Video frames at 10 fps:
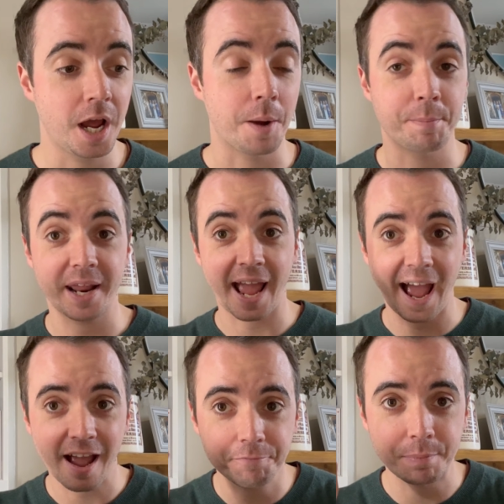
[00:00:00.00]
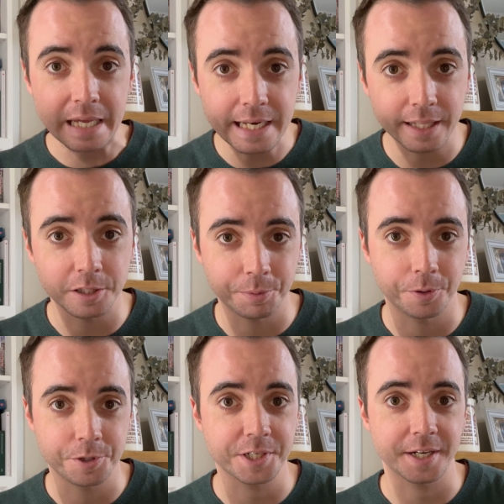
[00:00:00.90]
but I have been in the
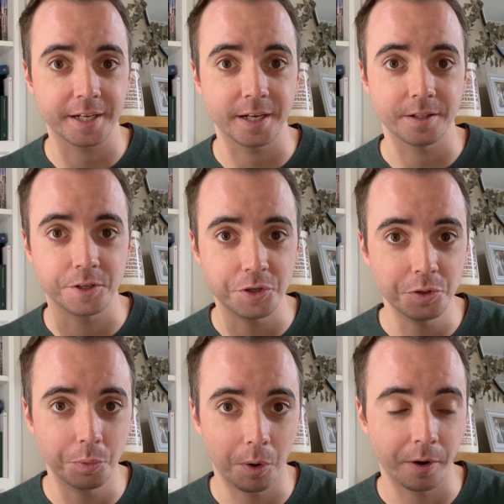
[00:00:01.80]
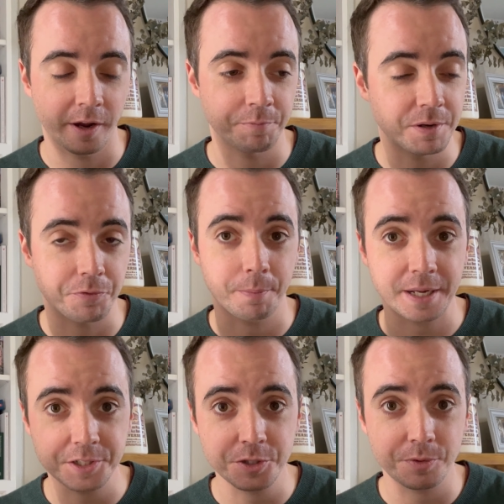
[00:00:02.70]
Porsche Taycan, the new one. I've been for a
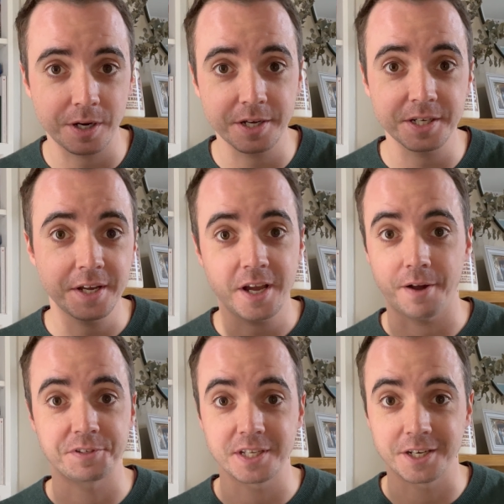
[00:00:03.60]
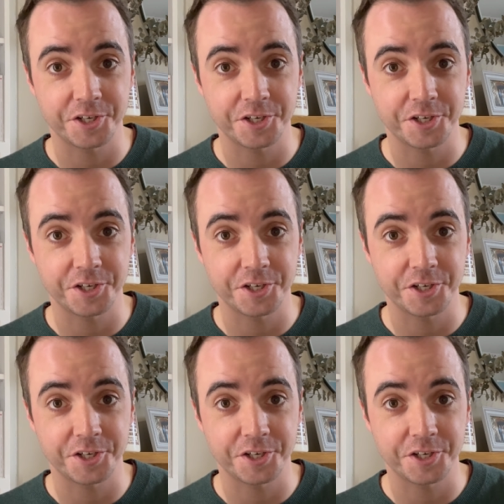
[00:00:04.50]
passenger ride, I've seen it